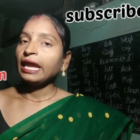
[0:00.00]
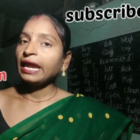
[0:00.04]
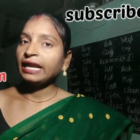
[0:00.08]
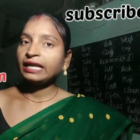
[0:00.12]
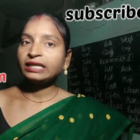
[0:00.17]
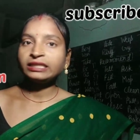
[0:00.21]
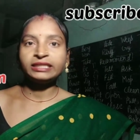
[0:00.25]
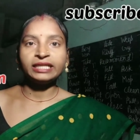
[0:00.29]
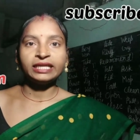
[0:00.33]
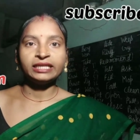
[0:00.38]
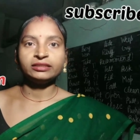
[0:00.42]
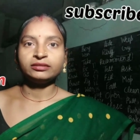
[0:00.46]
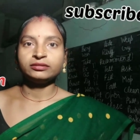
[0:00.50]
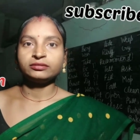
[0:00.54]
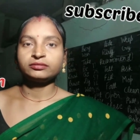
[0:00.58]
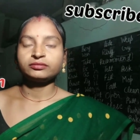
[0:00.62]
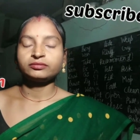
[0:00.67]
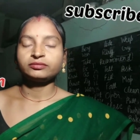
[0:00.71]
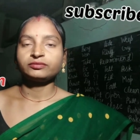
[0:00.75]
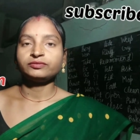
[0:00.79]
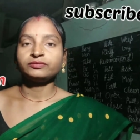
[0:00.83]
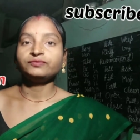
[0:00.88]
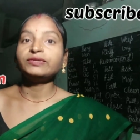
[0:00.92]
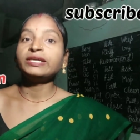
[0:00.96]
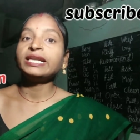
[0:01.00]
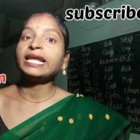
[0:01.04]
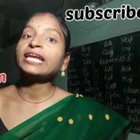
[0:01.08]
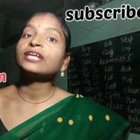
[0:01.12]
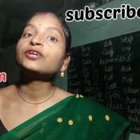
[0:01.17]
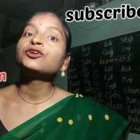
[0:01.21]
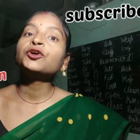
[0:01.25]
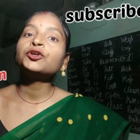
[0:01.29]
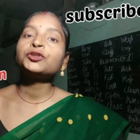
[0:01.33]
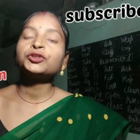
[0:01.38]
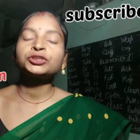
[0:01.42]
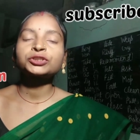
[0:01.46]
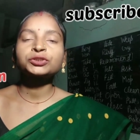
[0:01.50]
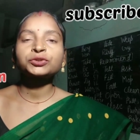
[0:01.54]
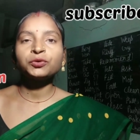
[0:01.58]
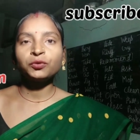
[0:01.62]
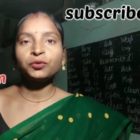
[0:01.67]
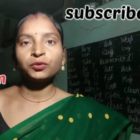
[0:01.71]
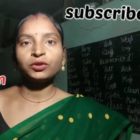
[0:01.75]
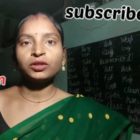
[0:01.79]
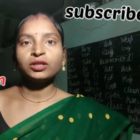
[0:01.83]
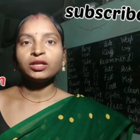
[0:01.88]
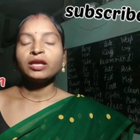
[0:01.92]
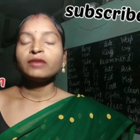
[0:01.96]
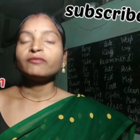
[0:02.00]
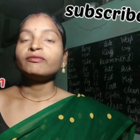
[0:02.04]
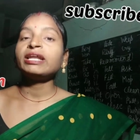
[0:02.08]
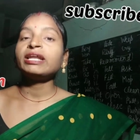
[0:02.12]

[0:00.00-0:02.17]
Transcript: And then when I went to school,